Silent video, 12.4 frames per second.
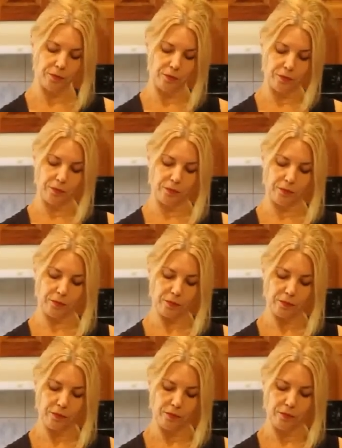
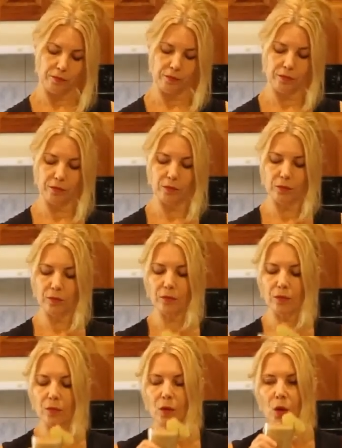
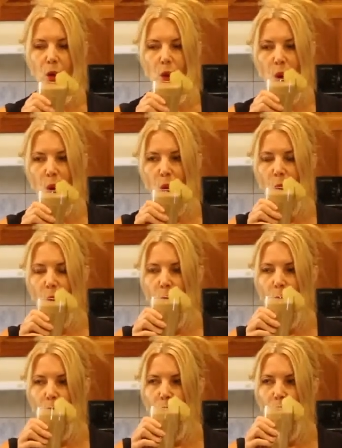
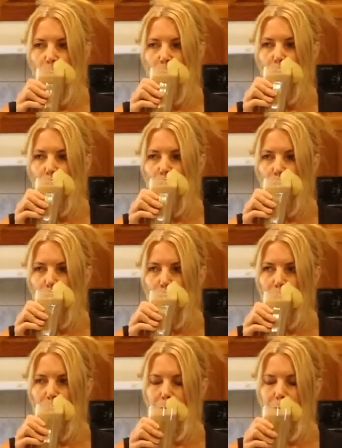(silence)